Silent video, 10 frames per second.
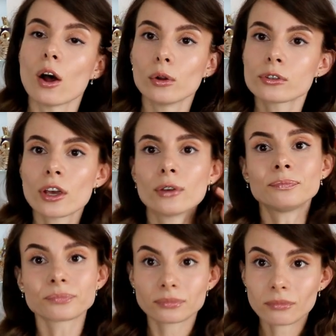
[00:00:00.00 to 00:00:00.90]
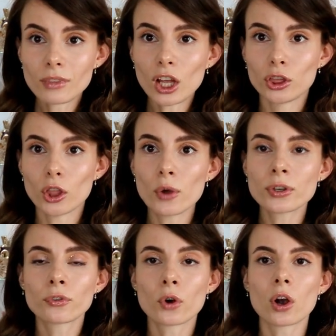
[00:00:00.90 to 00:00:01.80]
Also,
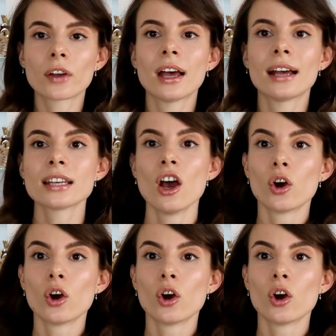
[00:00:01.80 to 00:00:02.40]
note of coconut